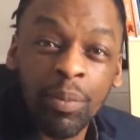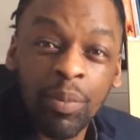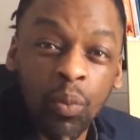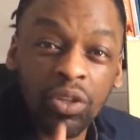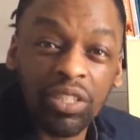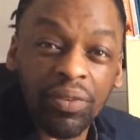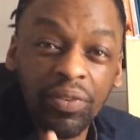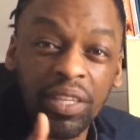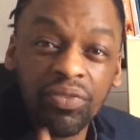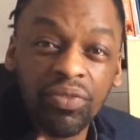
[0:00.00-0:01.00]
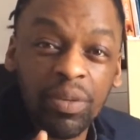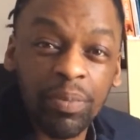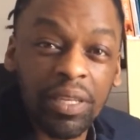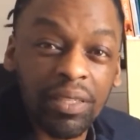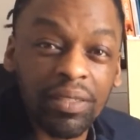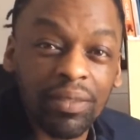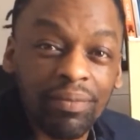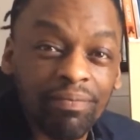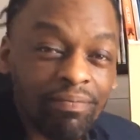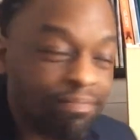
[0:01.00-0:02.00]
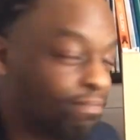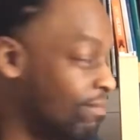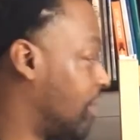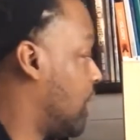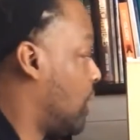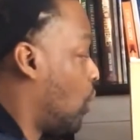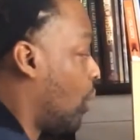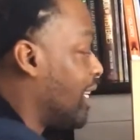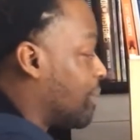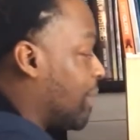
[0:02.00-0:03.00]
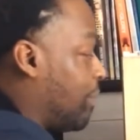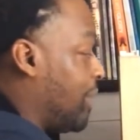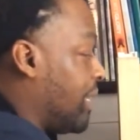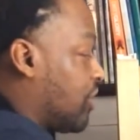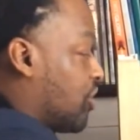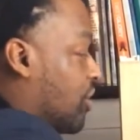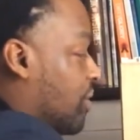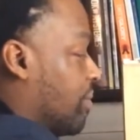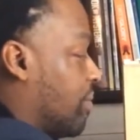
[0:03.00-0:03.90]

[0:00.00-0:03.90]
but watch out for these three P's. One is my pitch.